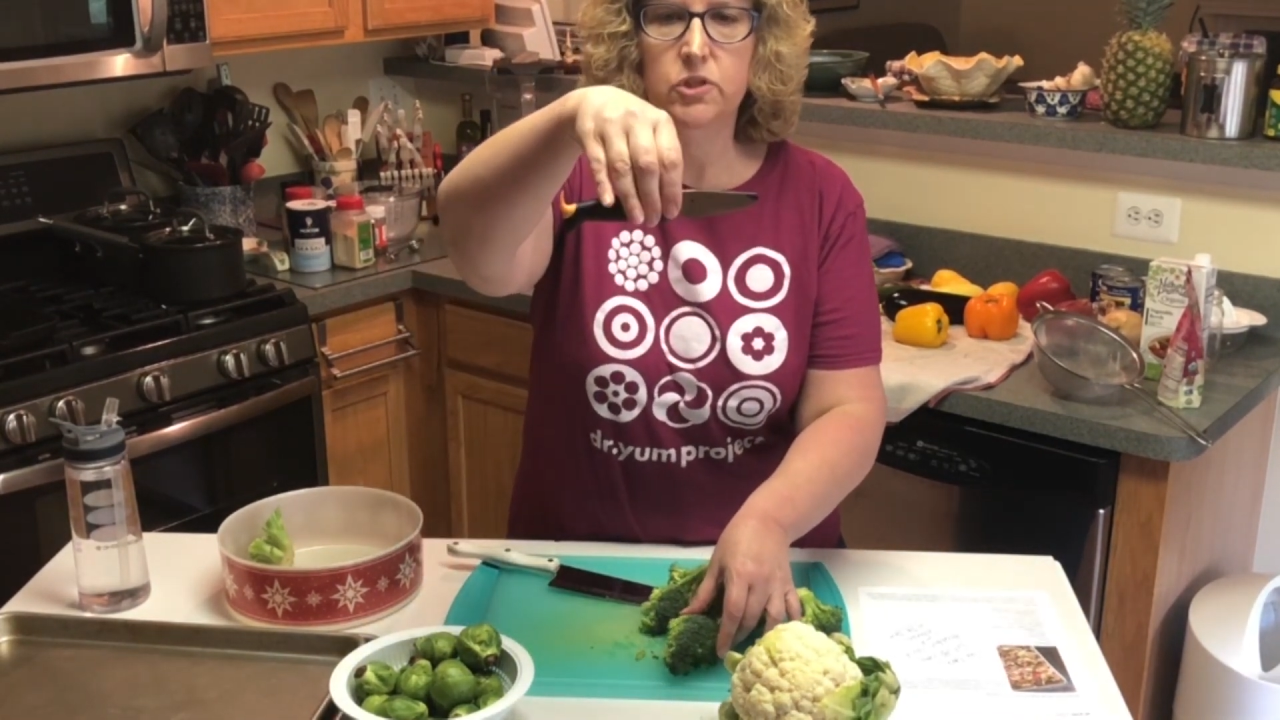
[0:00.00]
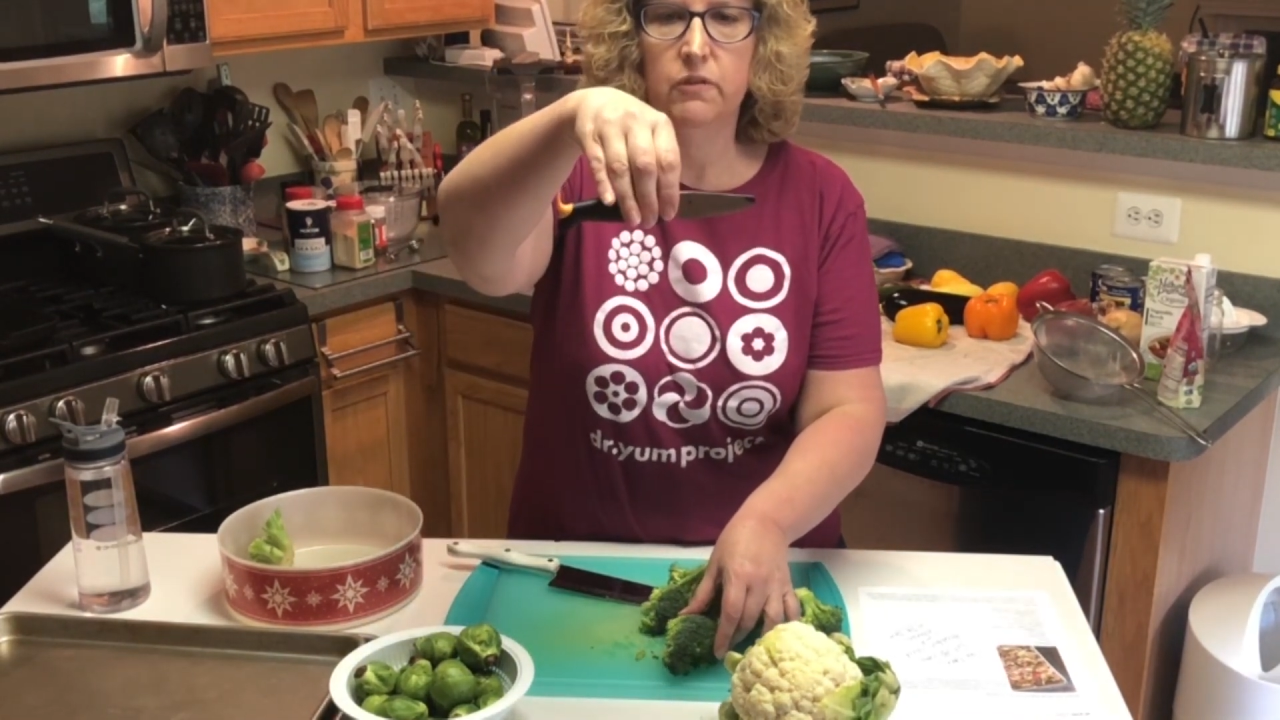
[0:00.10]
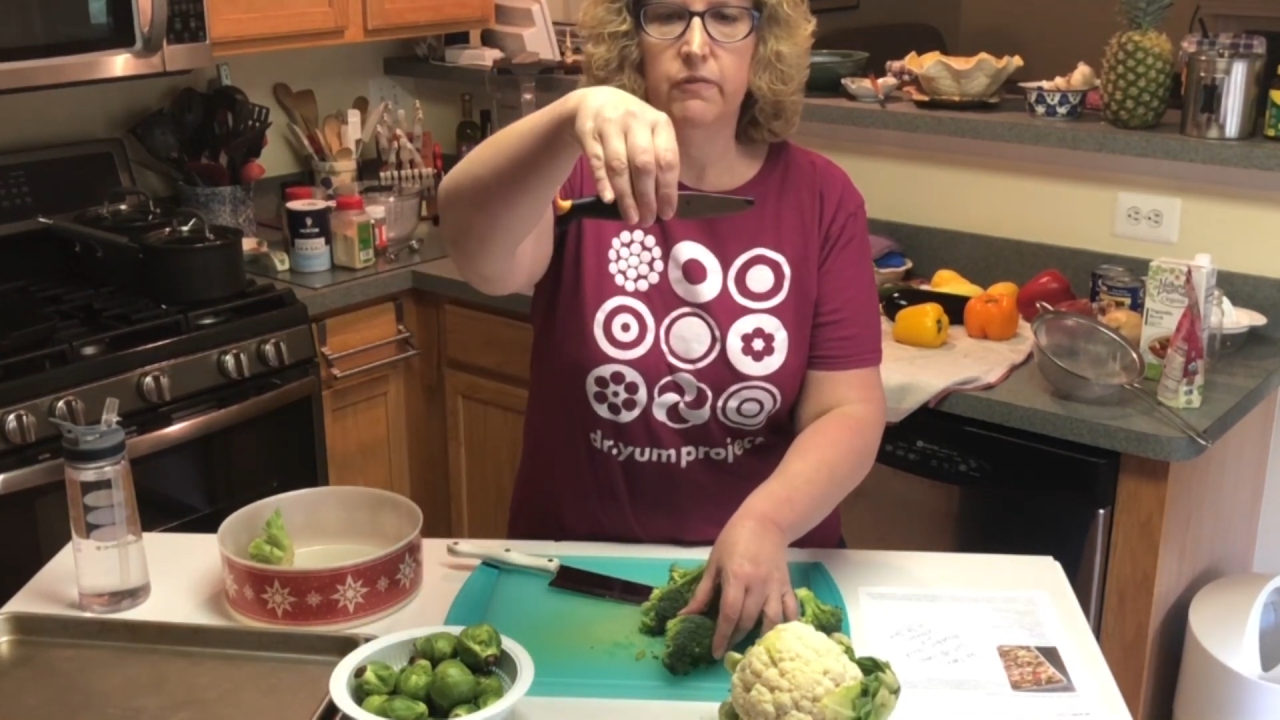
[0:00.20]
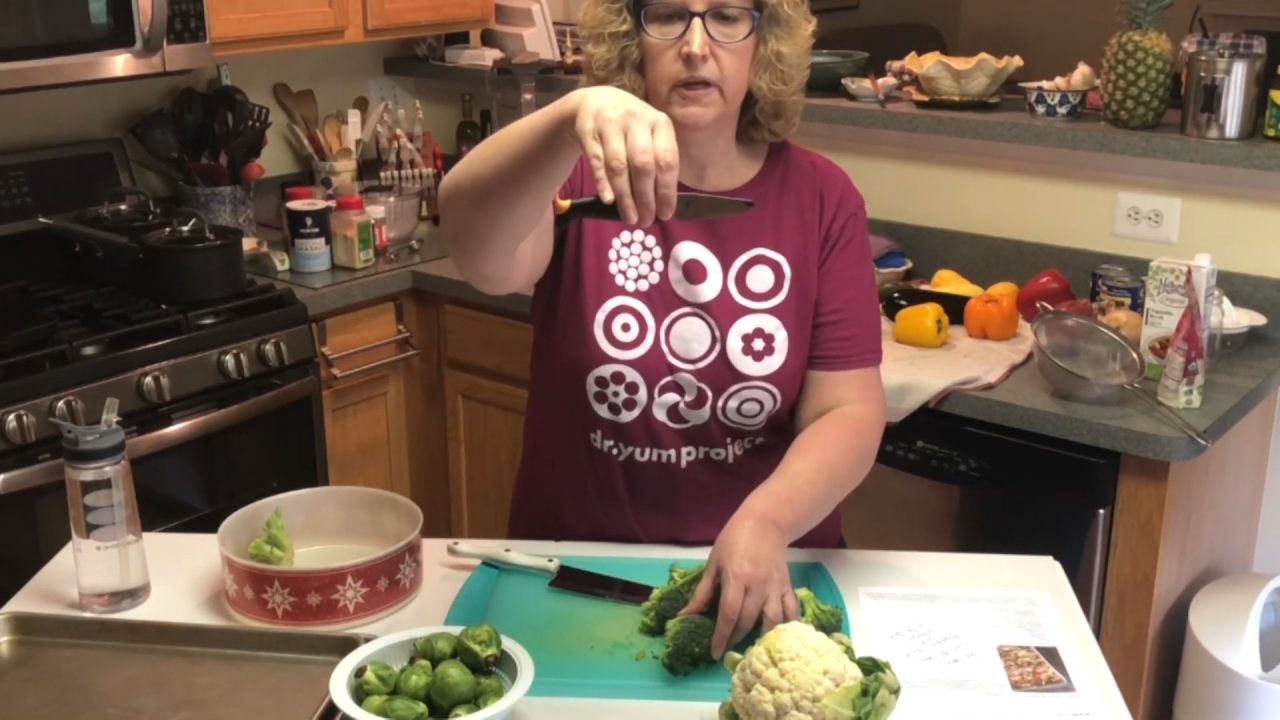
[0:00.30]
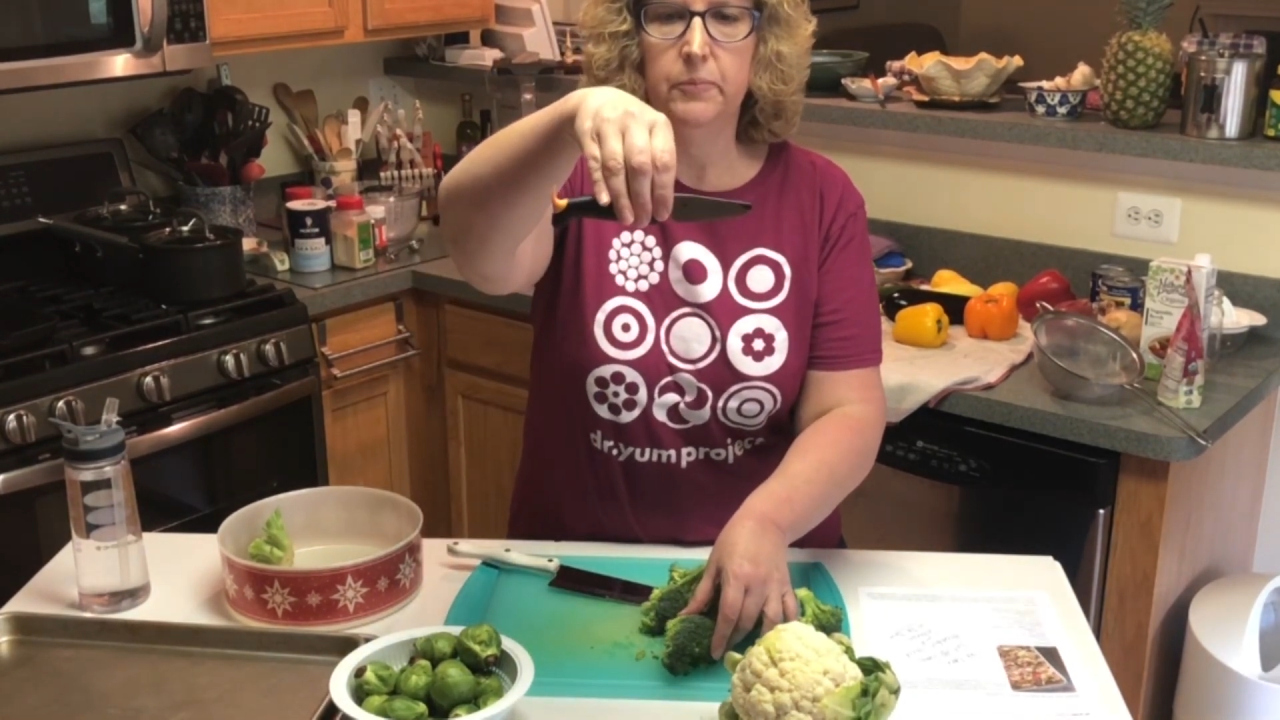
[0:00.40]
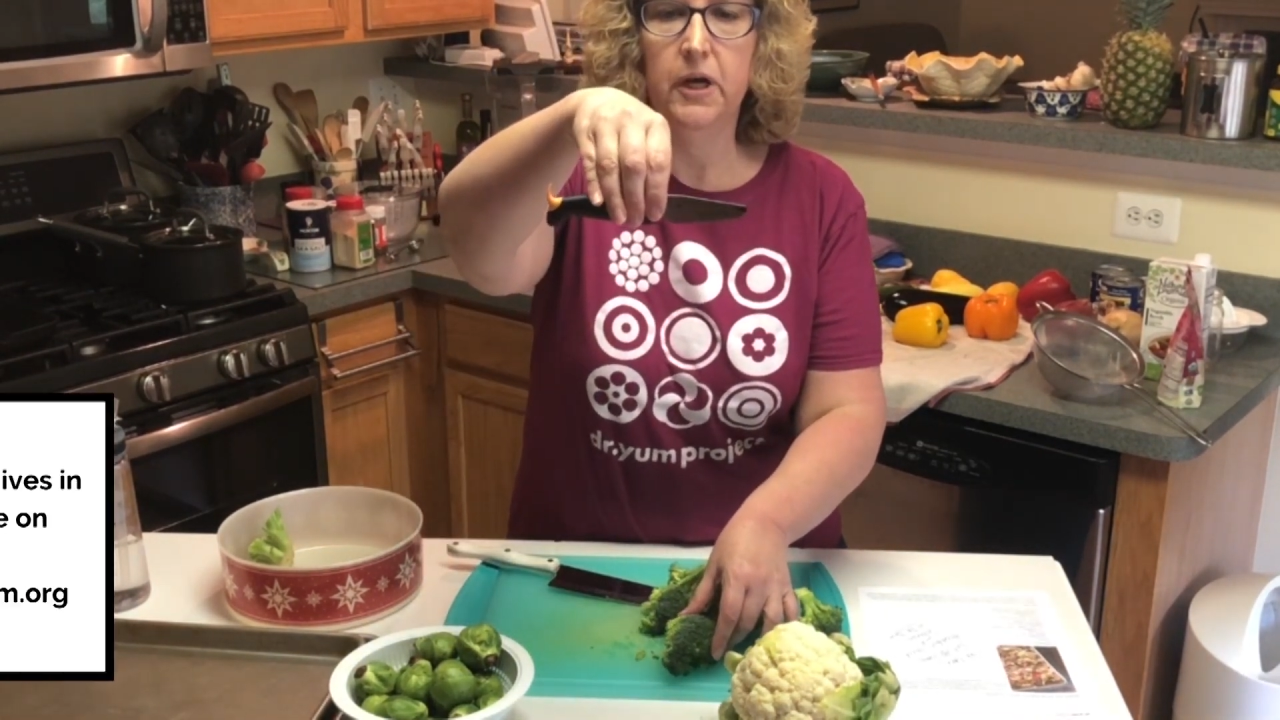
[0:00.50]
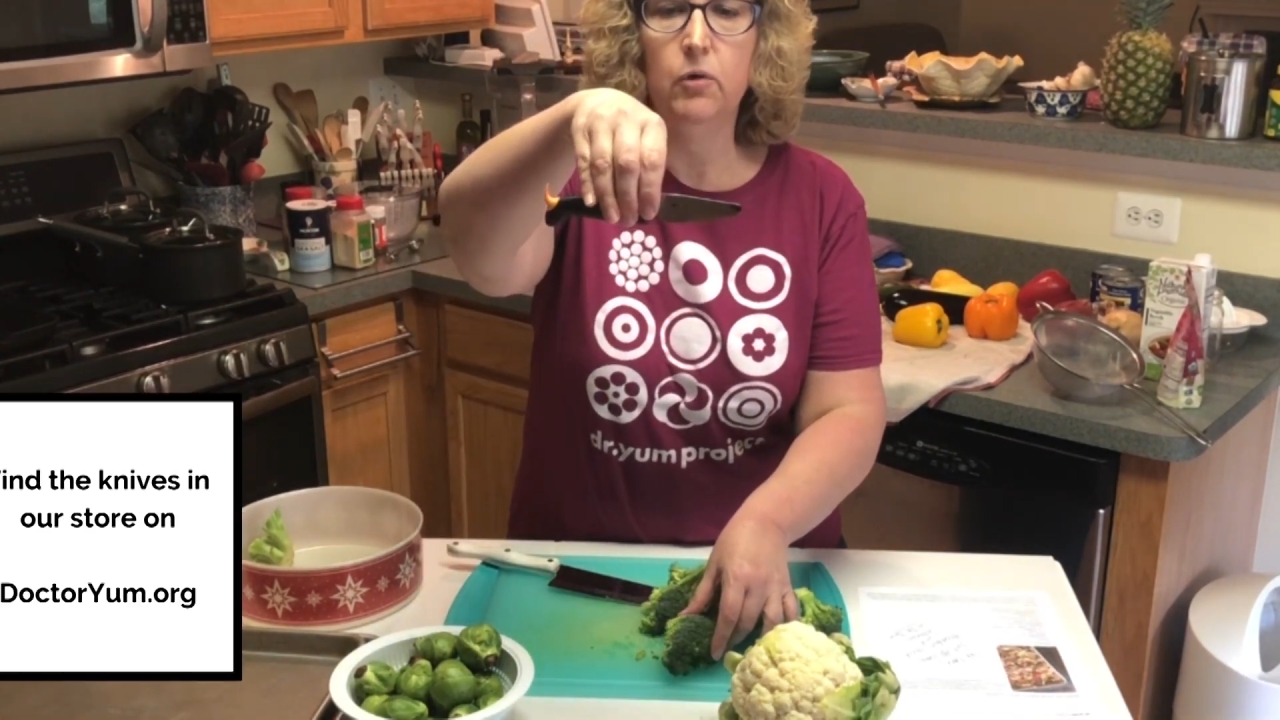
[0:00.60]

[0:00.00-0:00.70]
You can find them on